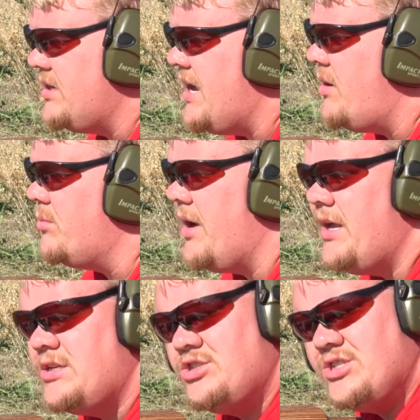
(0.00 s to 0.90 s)

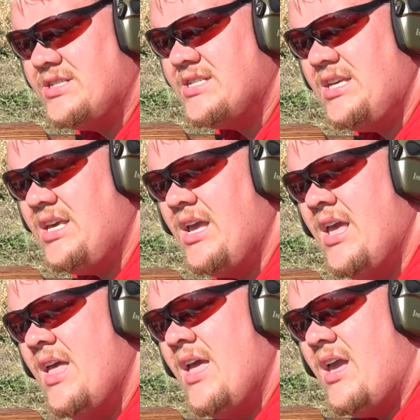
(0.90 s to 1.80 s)
downrange to see
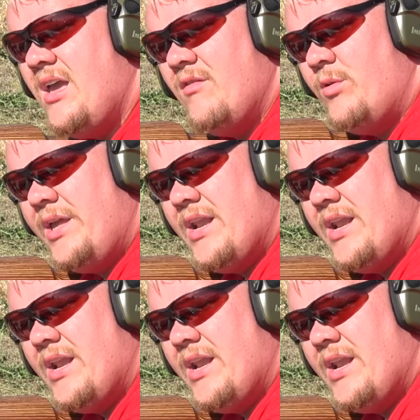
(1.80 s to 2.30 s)
if we can